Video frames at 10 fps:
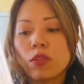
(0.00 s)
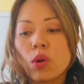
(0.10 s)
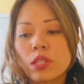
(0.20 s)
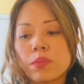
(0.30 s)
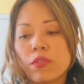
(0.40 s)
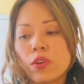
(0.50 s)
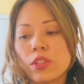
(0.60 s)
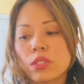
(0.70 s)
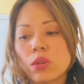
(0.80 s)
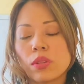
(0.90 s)
course, before
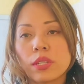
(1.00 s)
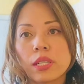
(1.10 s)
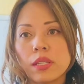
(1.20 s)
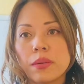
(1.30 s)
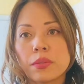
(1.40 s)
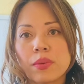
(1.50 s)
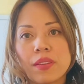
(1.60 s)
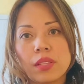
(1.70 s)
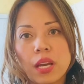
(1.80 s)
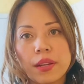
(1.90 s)
the solar eclipse, we
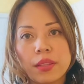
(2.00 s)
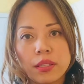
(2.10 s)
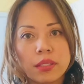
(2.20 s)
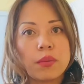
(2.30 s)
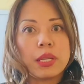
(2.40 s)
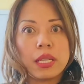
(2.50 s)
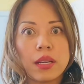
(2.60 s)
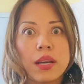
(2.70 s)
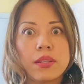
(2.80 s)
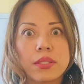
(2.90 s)
have a lot of things that we need
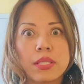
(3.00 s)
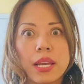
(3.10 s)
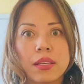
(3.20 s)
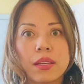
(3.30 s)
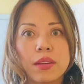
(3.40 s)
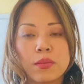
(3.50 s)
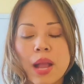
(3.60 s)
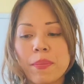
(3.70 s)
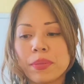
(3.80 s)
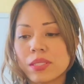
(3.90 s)
to understand and
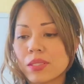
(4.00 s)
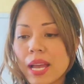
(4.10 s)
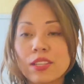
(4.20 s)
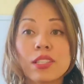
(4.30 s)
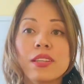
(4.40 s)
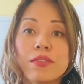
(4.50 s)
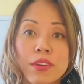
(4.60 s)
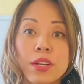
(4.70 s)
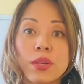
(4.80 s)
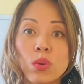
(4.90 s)
unwrap. It's actually a
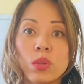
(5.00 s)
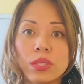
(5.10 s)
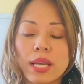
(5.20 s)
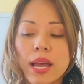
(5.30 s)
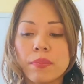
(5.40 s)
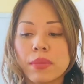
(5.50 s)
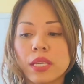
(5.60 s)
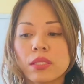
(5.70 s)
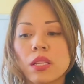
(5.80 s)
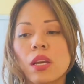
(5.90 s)
very cool time
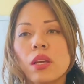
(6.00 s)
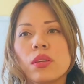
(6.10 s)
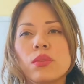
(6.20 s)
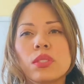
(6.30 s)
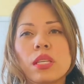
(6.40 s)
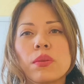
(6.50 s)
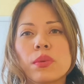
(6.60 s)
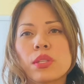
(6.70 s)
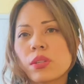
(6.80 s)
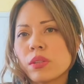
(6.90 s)
because you see
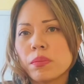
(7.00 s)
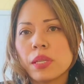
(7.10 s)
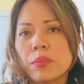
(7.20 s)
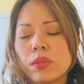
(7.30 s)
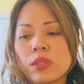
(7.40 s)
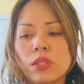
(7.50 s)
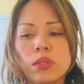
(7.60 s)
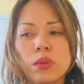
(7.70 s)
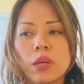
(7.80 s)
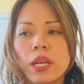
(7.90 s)
return people
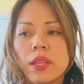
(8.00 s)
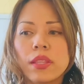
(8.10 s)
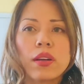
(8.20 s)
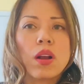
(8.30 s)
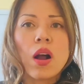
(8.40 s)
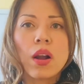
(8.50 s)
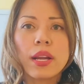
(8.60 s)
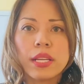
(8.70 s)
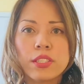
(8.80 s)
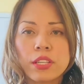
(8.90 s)
too. There are
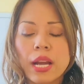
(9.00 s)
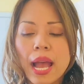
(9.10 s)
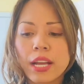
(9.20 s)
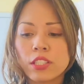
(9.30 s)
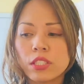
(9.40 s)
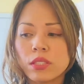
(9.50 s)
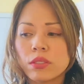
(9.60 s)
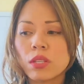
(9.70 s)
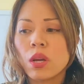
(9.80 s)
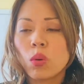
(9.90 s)

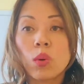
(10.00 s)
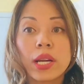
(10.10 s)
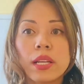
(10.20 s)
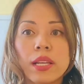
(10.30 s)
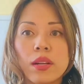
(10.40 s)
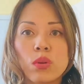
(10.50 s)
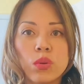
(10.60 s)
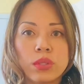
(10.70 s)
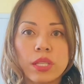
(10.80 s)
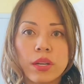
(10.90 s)
interactions. We're going to get a
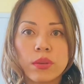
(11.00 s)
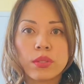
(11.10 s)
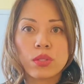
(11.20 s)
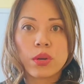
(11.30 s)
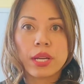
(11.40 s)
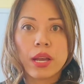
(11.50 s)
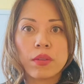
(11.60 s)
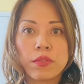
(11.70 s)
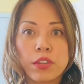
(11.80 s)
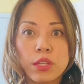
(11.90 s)
cool tarot story
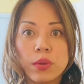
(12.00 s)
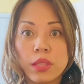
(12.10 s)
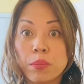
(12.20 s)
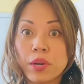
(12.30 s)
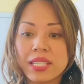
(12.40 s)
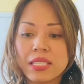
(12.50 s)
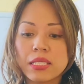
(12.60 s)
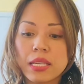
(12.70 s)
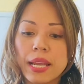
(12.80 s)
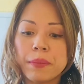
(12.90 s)
out for you in the present
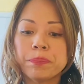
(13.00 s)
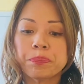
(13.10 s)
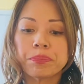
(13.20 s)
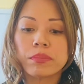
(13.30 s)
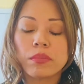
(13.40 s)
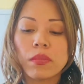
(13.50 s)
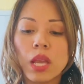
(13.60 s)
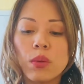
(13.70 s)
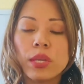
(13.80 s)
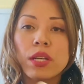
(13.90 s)
today.
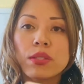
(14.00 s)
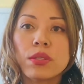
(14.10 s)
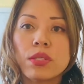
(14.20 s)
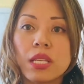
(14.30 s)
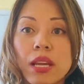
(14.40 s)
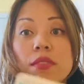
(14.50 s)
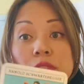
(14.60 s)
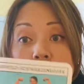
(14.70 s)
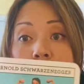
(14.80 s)
And we also see a very